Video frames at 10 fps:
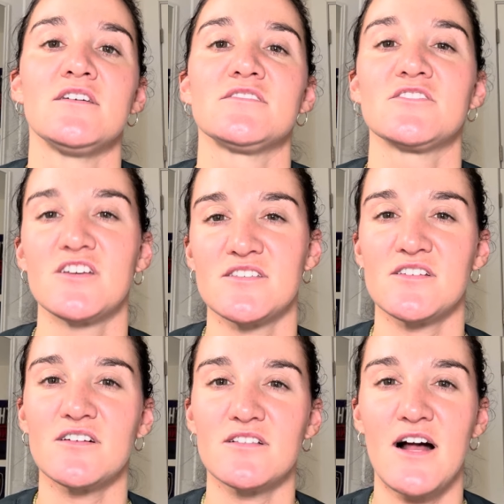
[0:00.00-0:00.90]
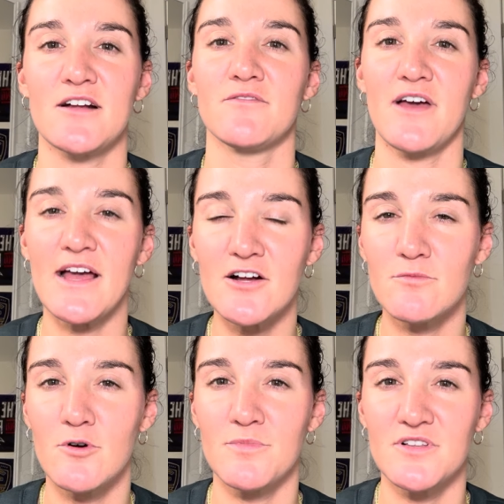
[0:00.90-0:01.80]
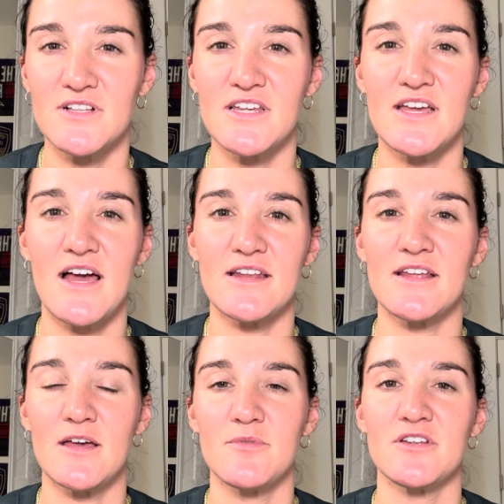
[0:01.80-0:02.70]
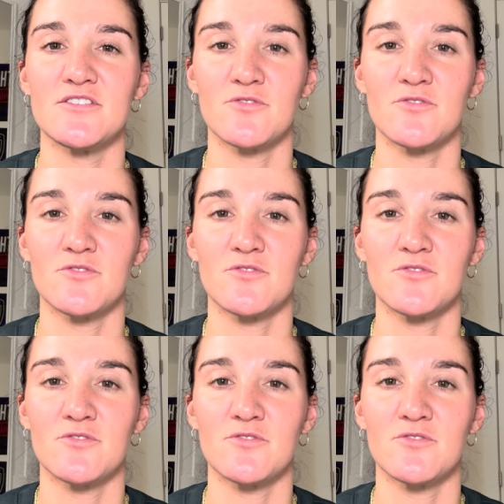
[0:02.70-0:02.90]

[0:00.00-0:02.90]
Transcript: suggesting a lack of ankle mobility and inhibited